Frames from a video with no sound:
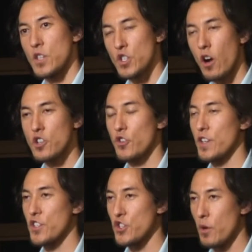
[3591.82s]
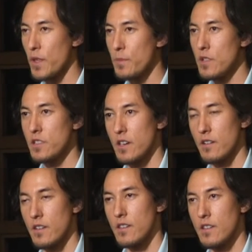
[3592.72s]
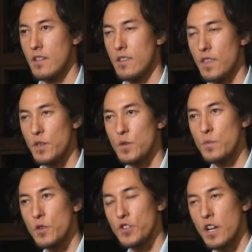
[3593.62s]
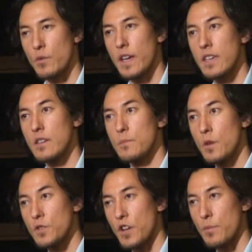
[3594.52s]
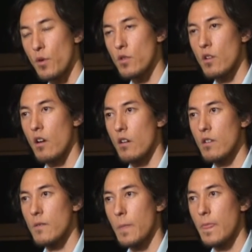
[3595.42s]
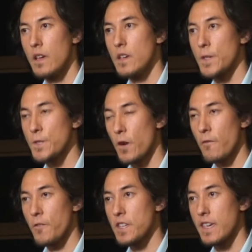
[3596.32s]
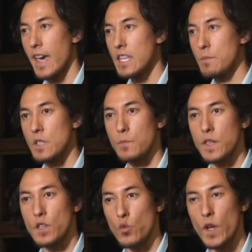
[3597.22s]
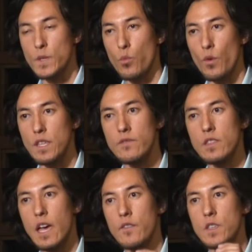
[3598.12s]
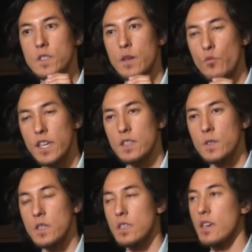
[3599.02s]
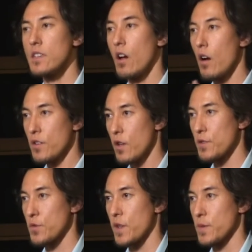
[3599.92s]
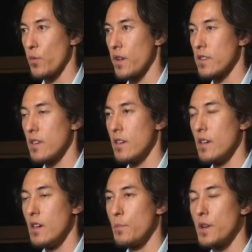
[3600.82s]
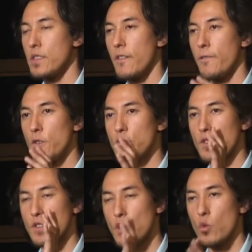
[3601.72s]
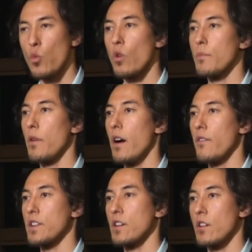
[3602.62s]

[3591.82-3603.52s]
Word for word: Star Trek is a show about the military. They use military rank, military protocol, and Starfleet Academy is based on West Point even having the same rank insignia and honor code as West Point. But in the future, there's no war, poverty,